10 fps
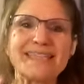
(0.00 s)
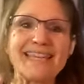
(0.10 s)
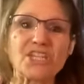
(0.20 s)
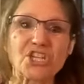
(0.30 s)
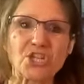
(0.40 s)

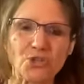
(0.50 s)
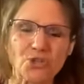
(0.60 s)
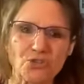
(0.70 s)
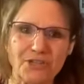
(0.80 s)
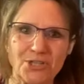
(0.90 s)
that
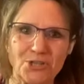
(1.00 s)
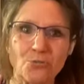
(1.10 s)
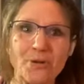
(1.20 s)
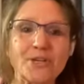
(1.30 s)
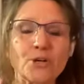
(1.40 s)
children do
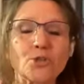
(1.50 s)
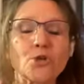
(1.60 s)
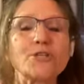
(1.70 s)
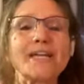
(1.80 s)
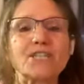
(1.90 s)
when they're
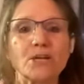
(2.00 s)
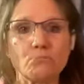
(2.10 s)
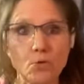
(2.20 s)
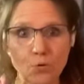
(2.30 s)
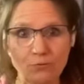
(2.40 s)
learning to
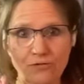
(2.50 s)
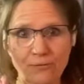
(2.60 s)
move.